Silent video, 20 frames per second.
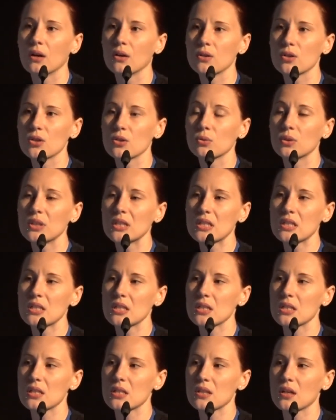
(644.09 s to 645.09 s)
So this
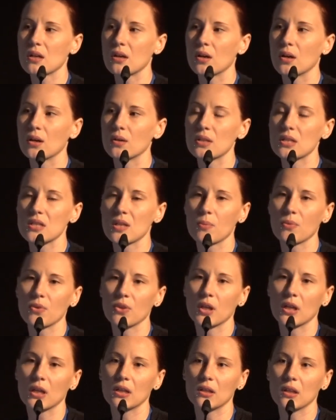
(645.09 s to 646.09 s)
is
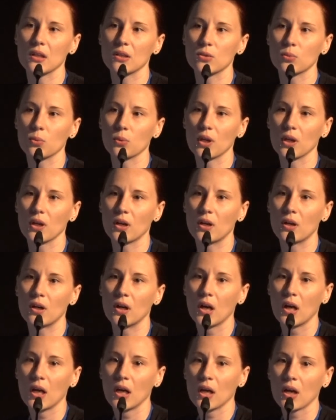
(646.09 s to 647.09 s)
something that we are
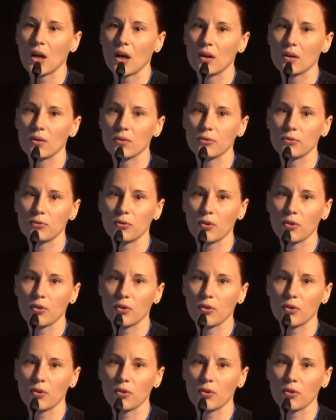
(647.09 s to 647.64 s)
kind of